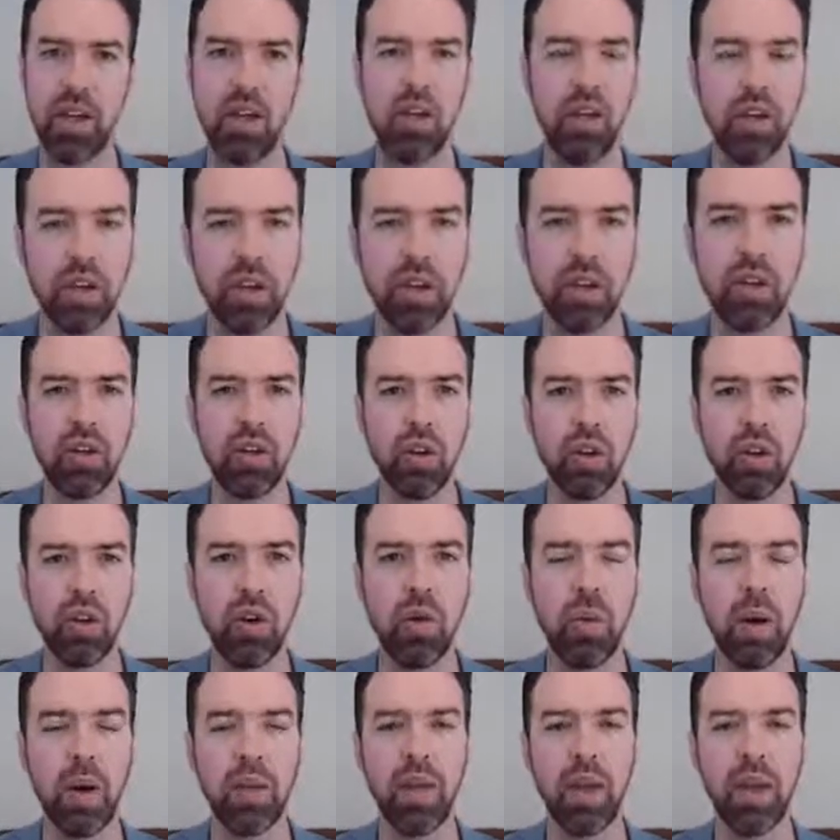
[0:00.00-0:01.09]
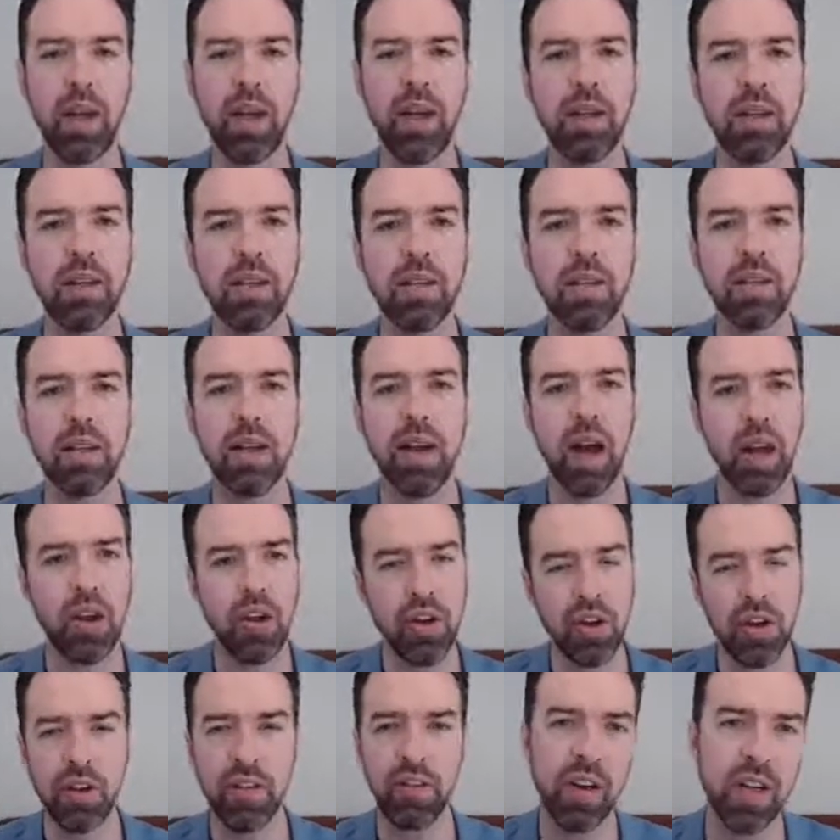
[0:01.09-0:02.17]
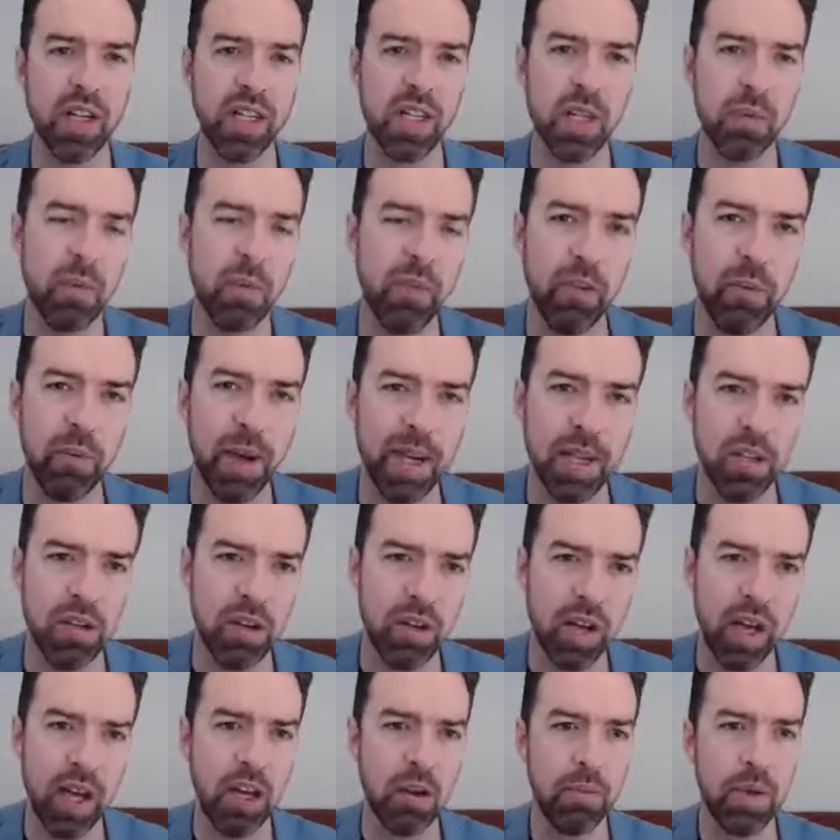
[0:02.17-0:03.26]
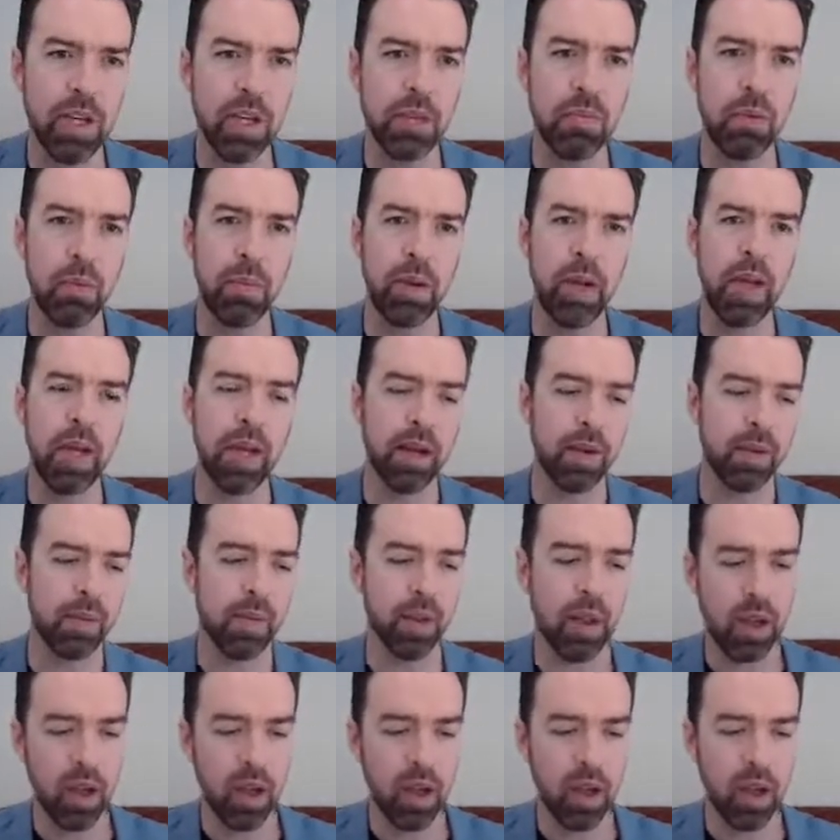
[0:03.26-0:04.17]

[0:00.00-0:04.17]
you Google what that is, and you can find some information on how to best prepare.